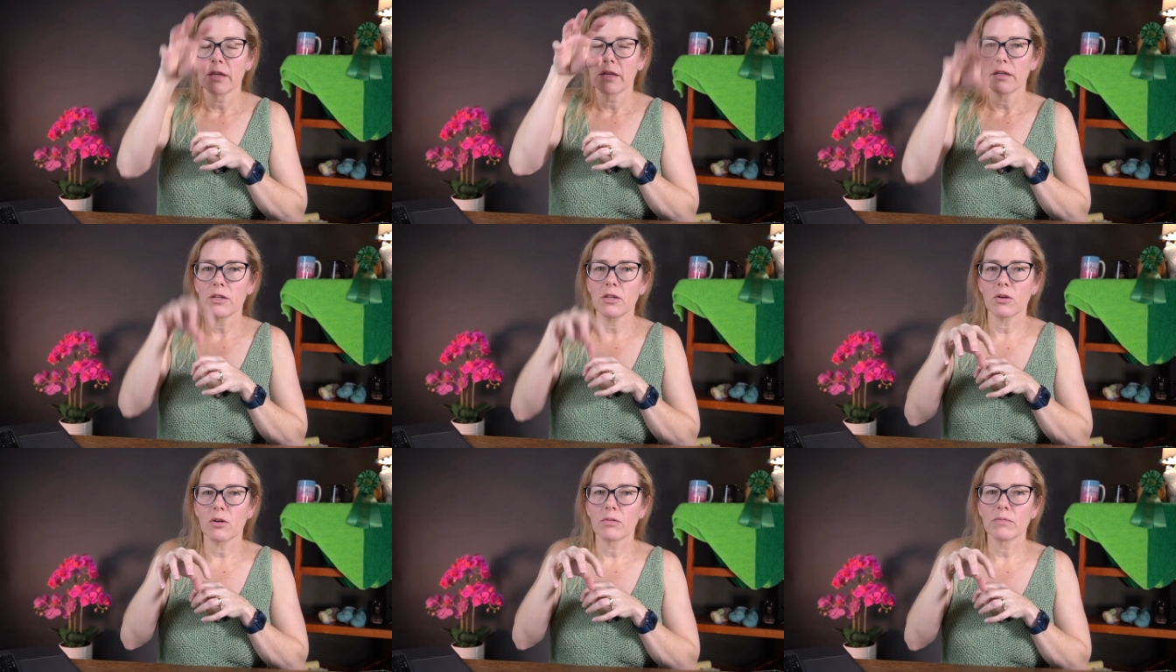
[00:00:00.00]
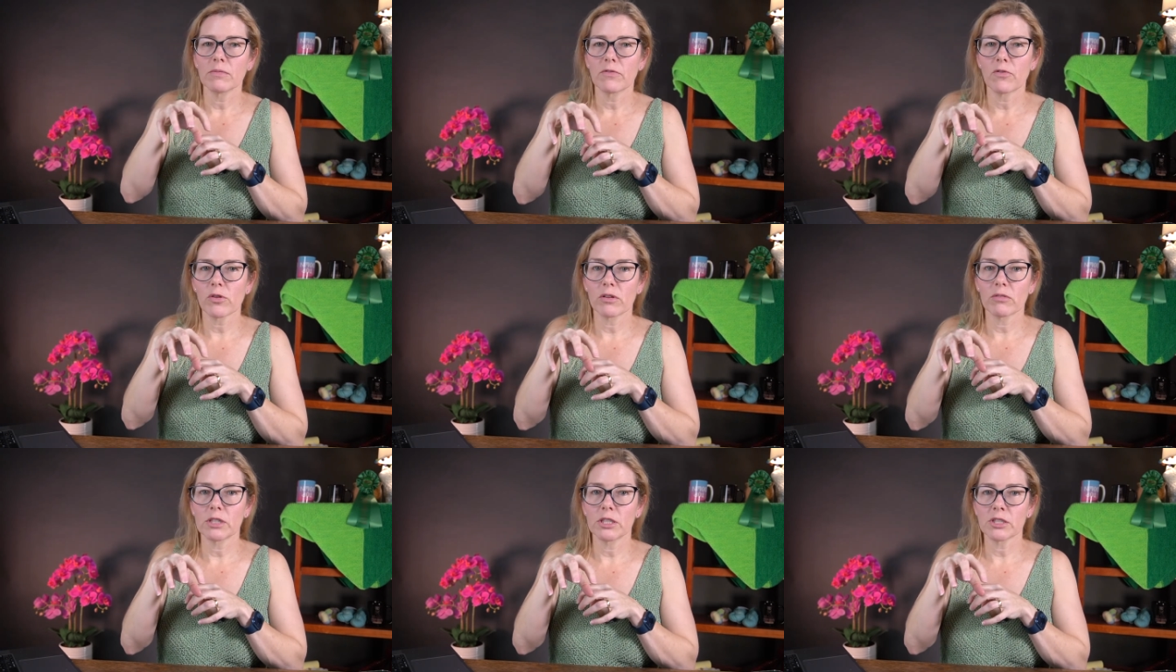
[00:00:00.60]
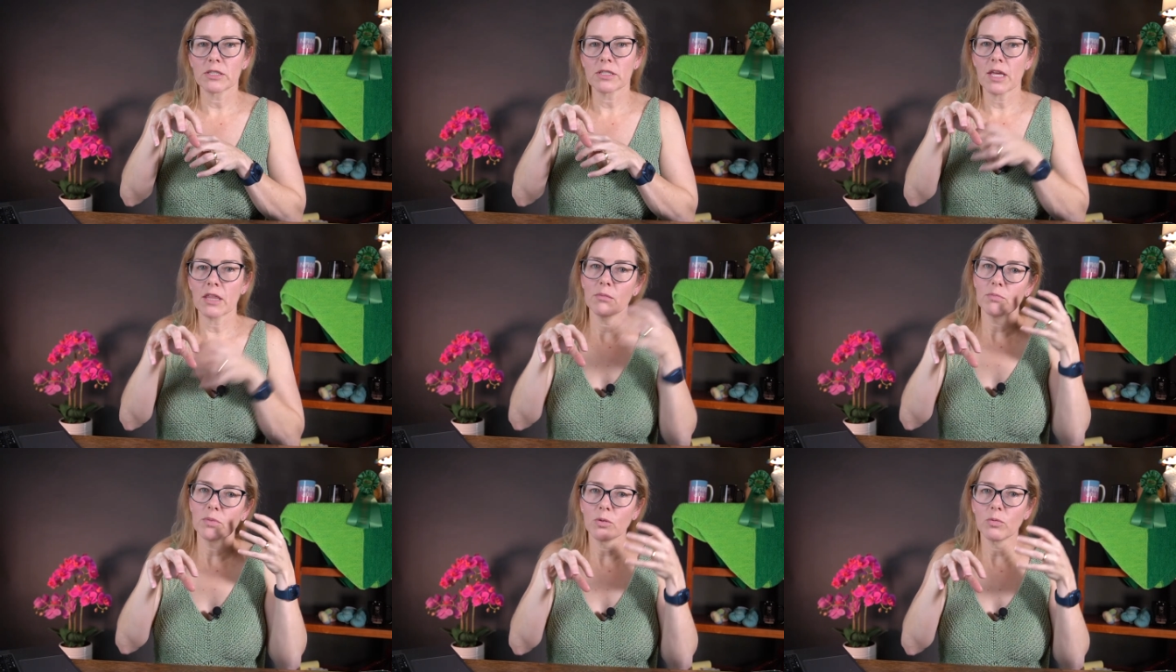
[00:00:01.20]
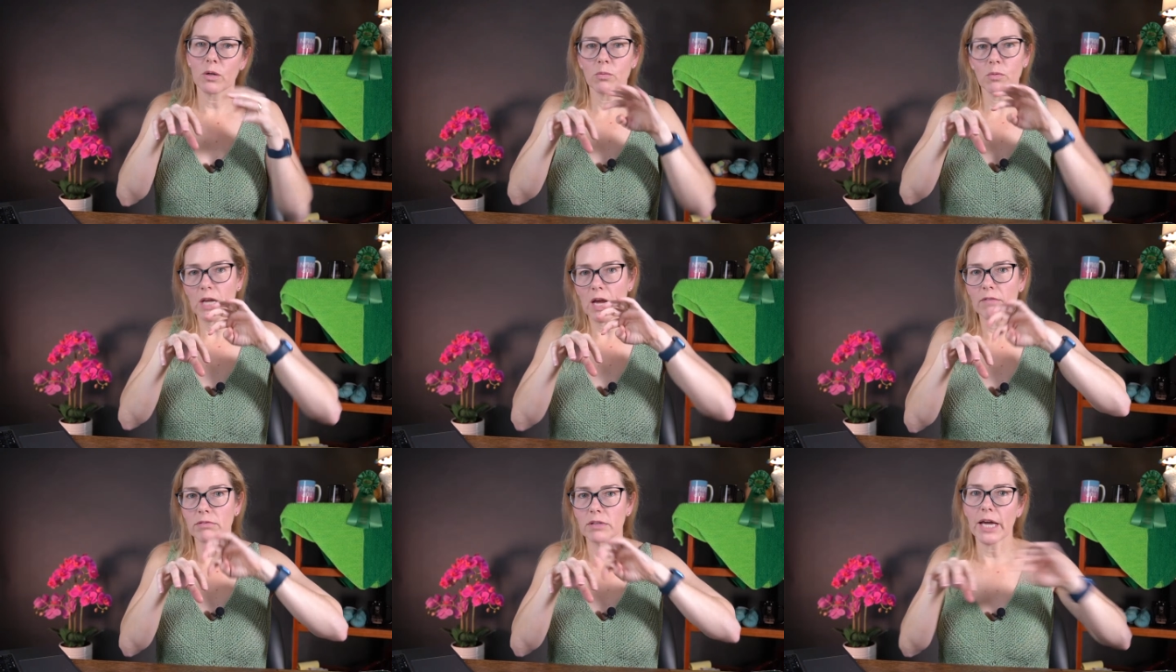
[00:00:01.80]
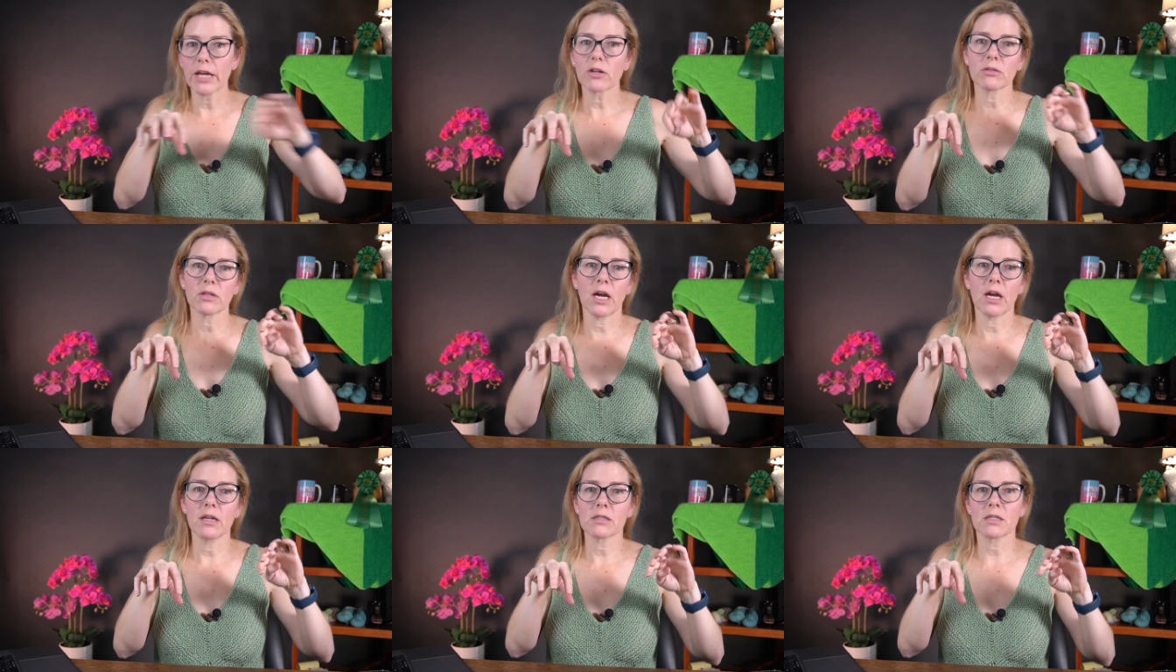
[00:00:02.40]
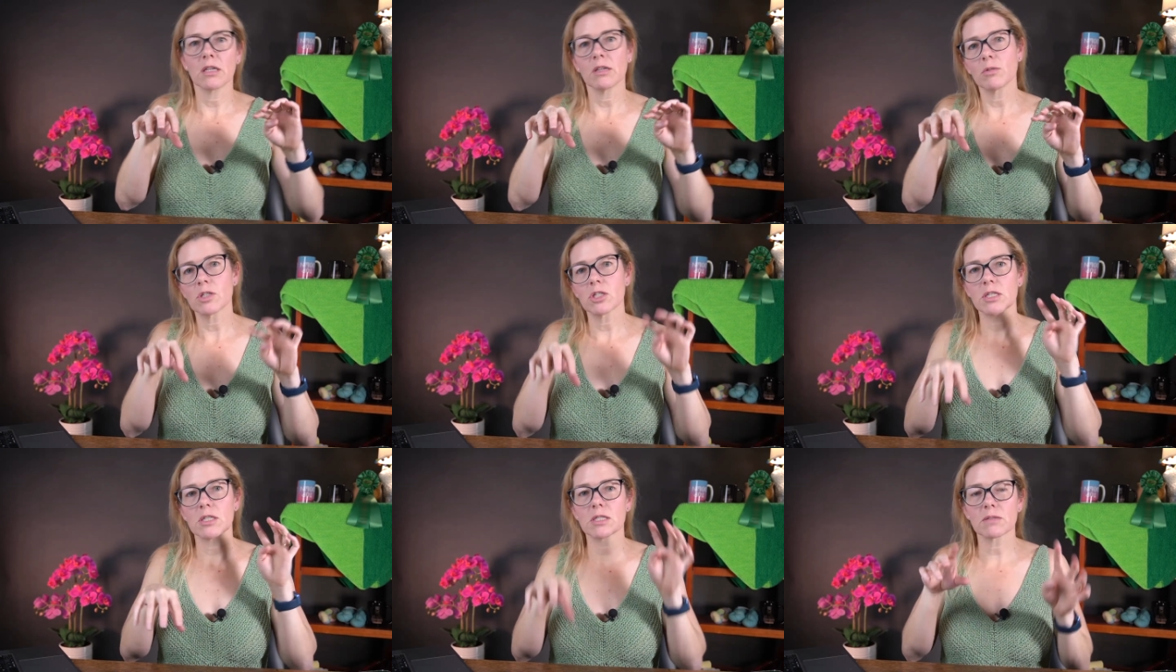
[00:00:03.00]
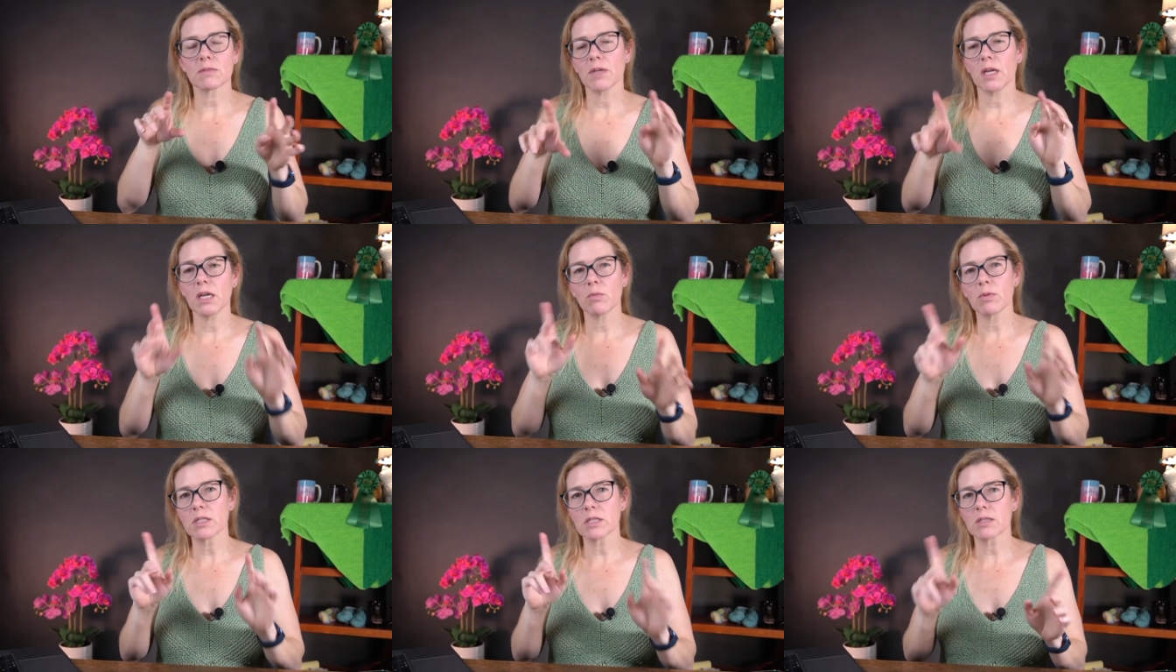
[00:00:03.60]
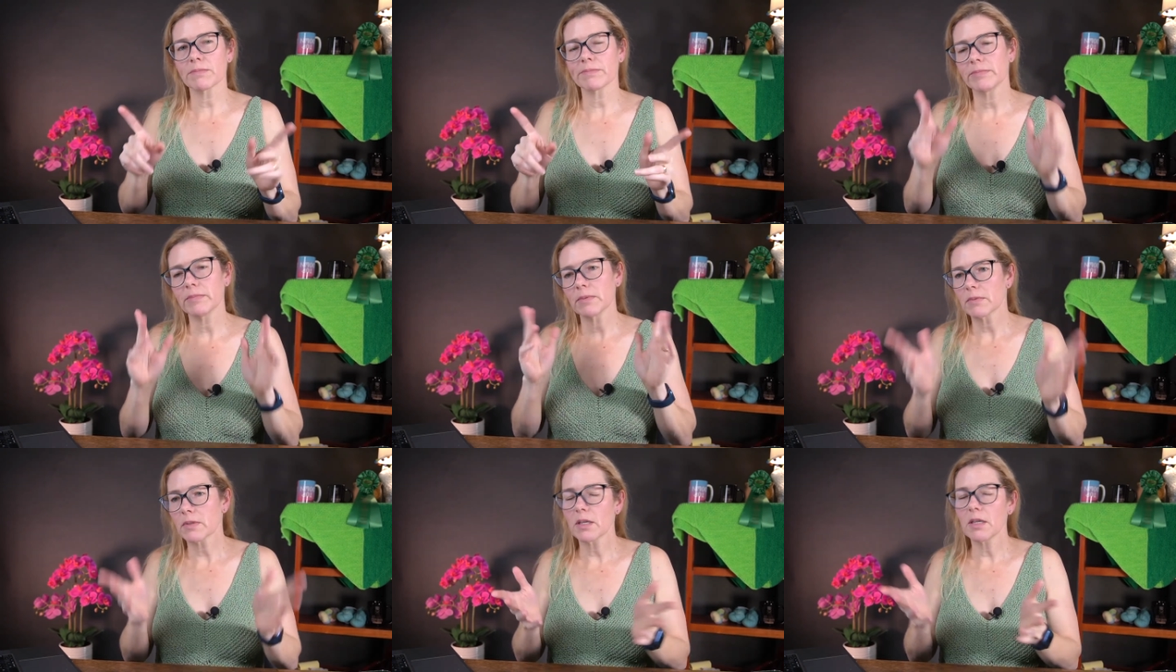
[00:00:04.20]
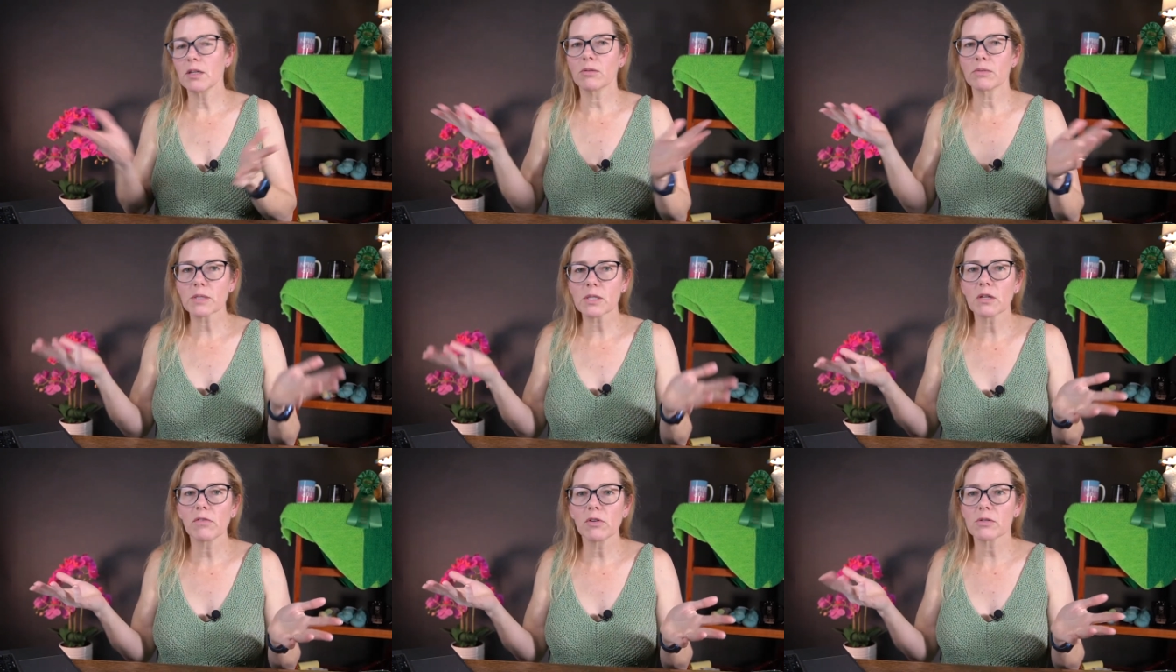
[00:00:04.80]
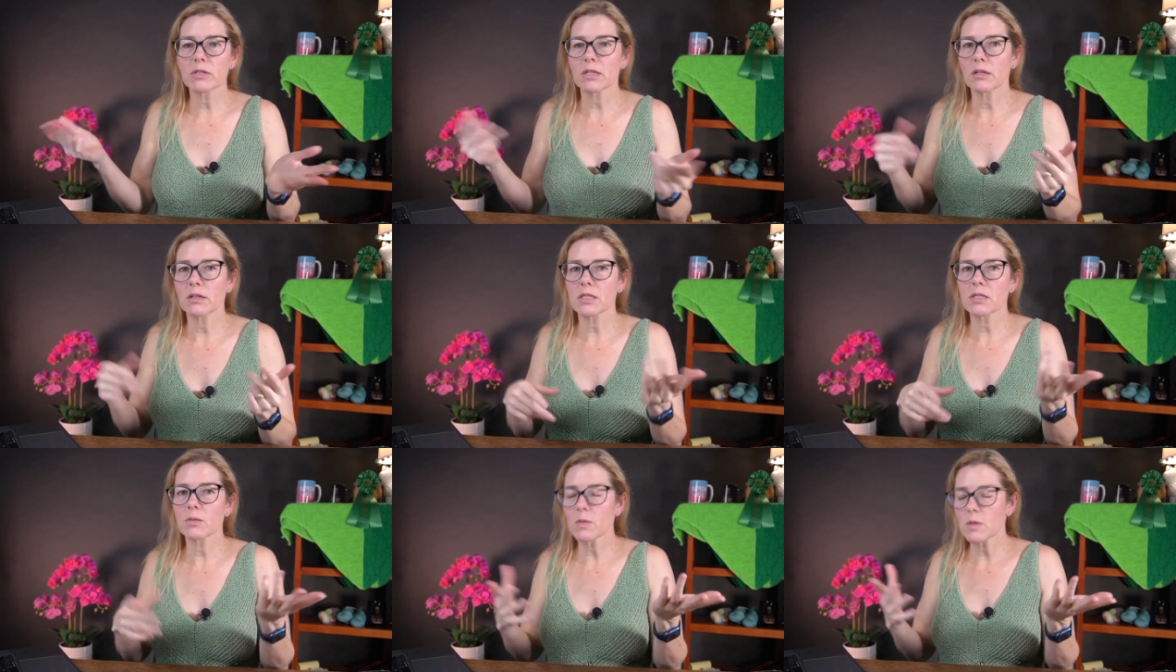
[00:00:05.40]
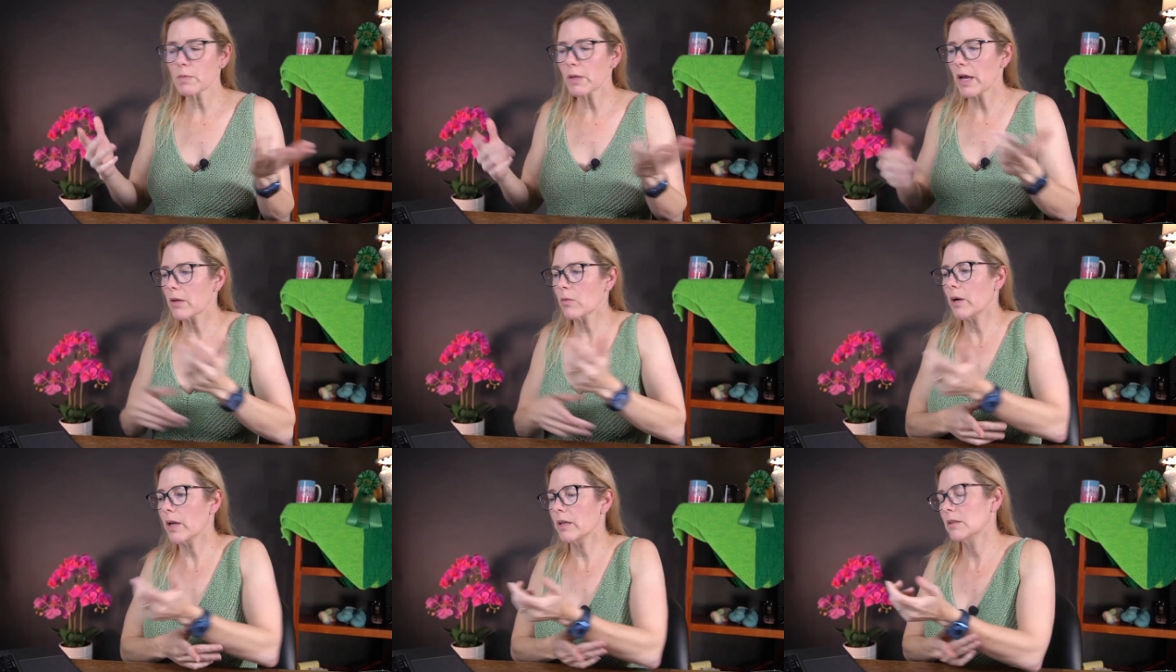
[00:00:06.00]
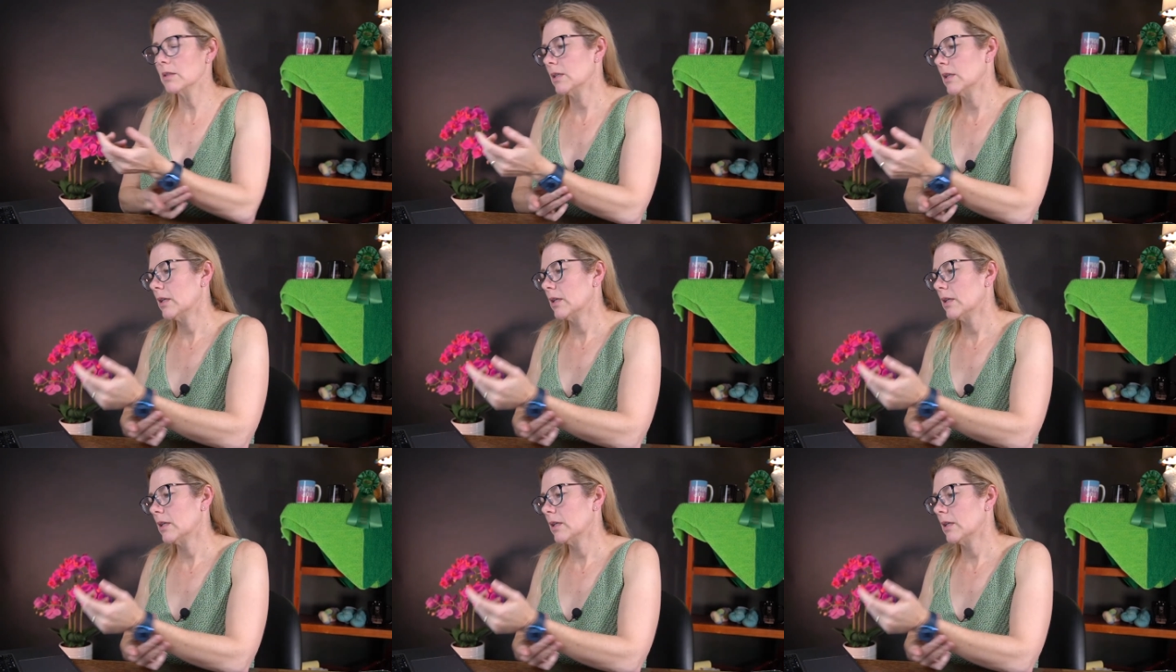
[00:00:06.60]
for the ridges, and the blue one would have lighter lines. And it was confusing because it was black and white.